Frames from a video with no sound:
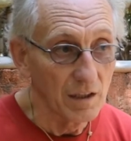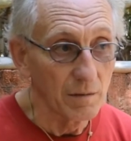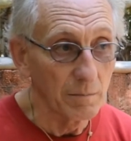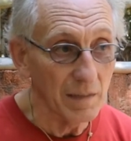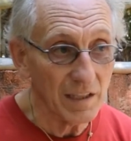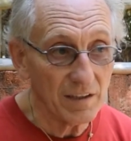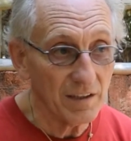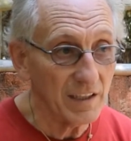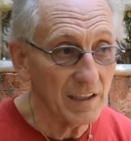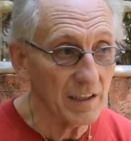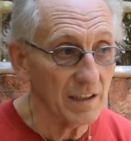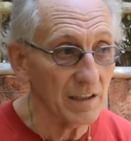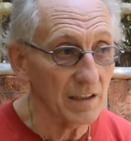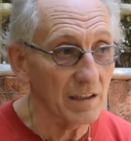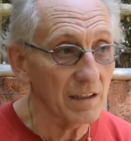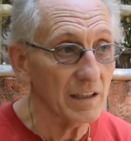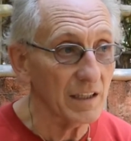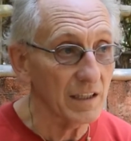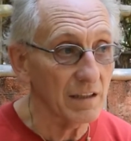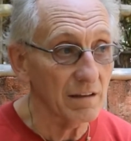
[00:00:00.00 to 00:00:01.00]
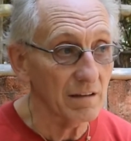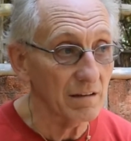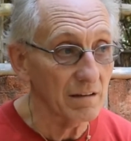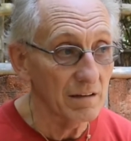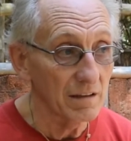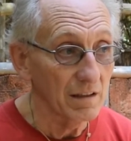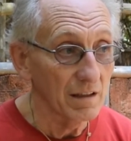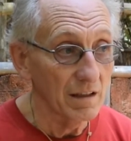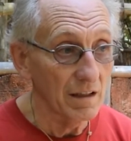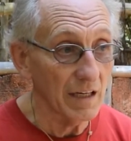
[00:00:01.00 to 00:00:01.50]
material, and
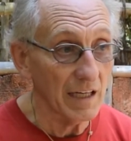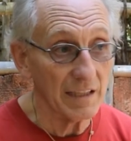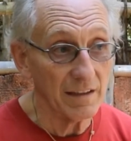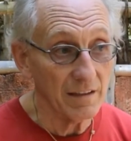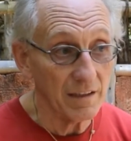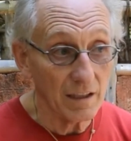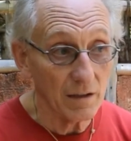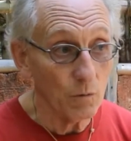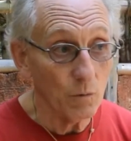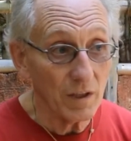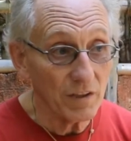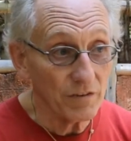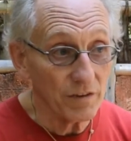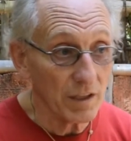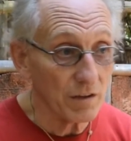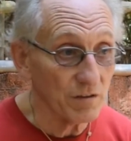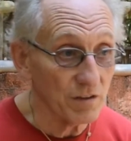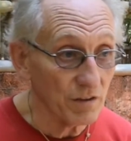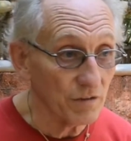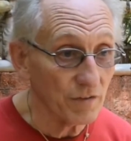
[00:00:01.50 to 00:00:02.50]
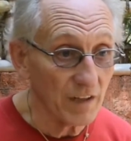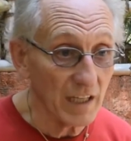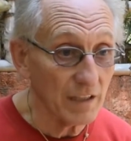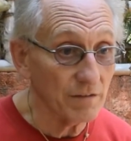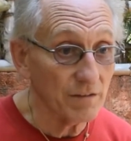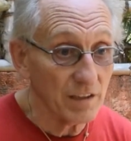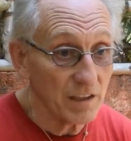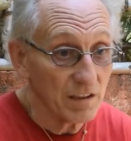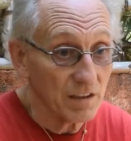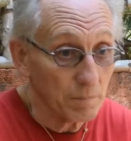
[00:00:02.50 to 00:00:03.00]
like there are
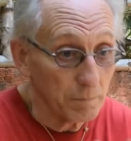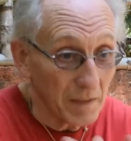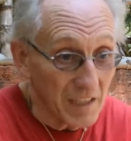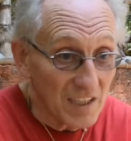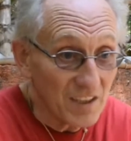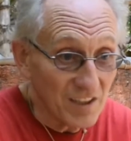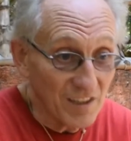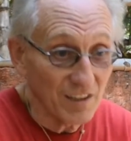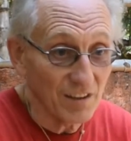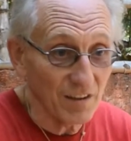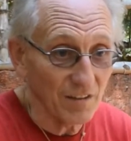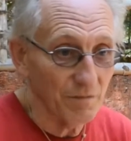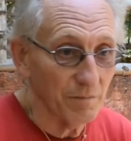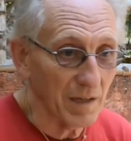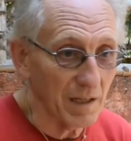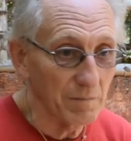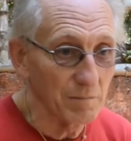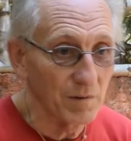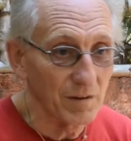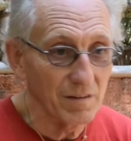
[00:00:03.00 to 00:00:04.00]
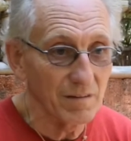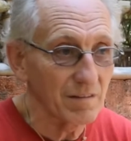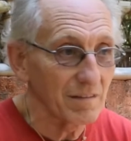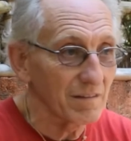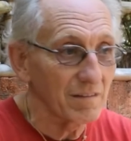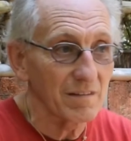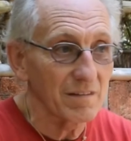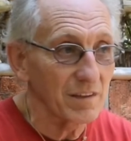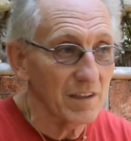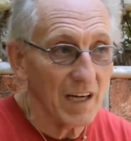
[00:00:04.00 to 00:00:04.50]
1,500 species of bamboo,
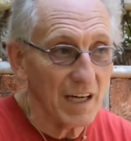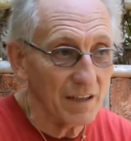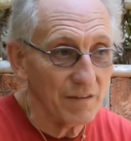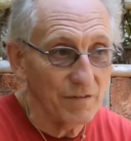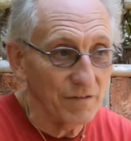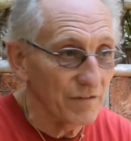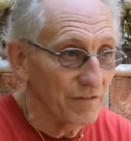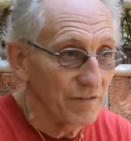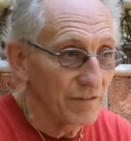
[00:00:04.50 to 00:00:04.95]
you have